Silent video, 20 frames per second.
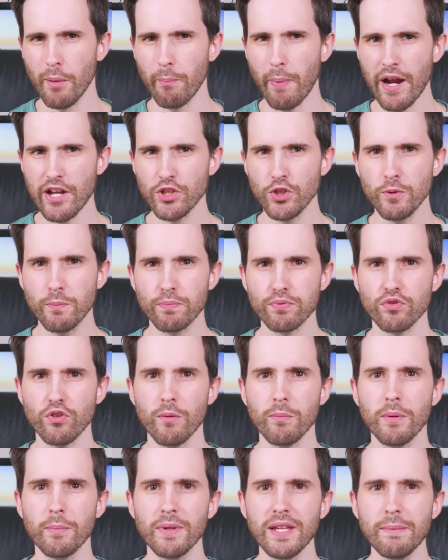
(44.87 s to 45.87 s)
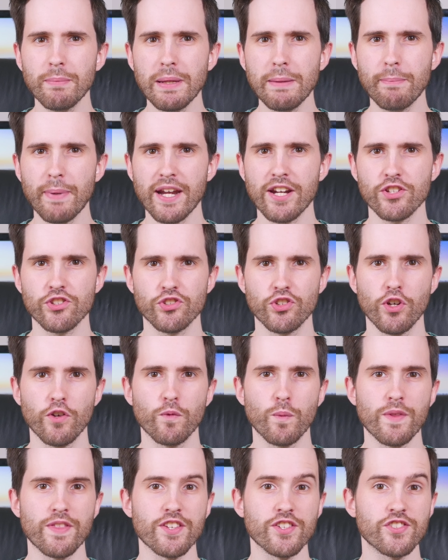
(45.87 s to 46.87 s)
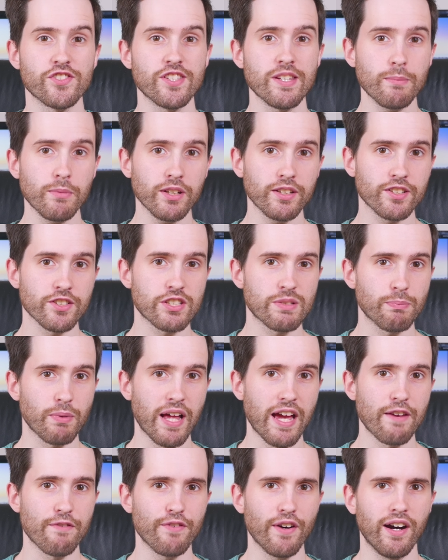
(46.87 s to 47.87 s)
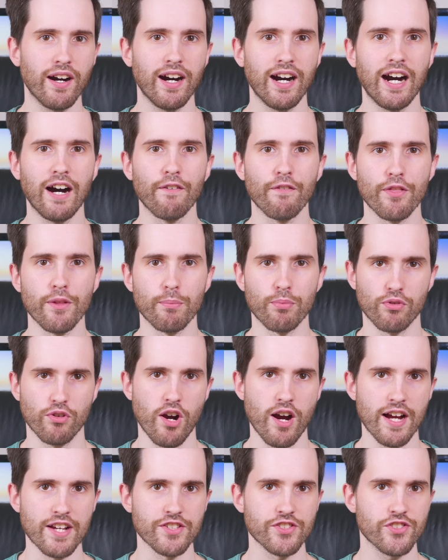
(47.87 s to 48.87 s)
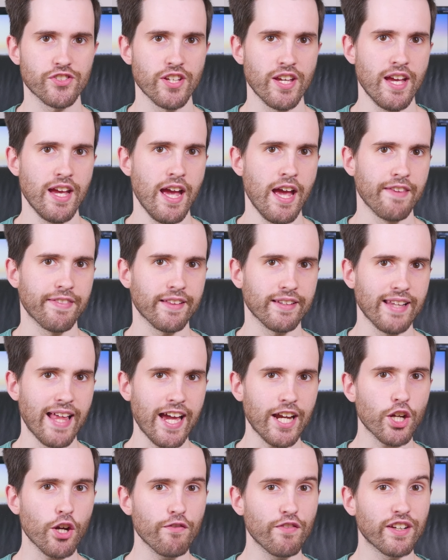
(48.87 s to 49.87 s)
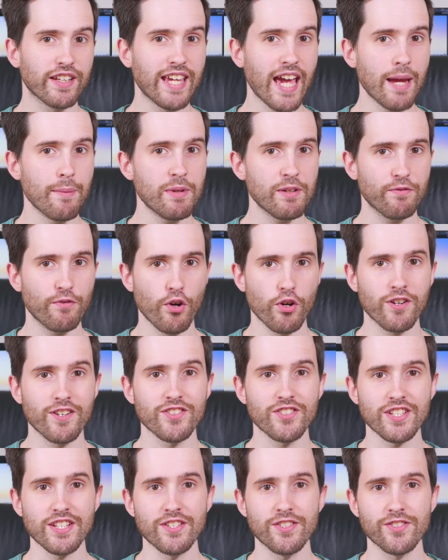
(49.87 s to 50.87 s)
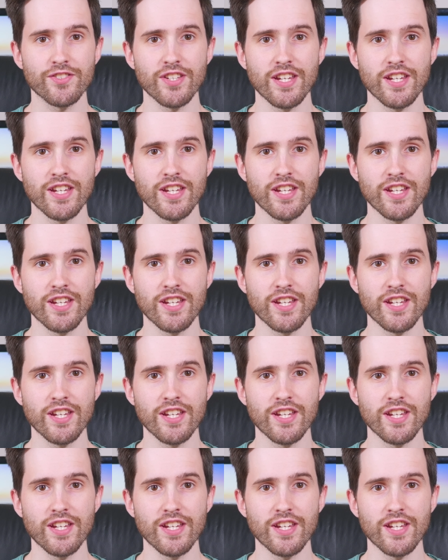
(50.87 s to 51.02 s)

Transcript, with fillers: but you'd probably be better served with a similar display for half the price. The lack of a gaming focus is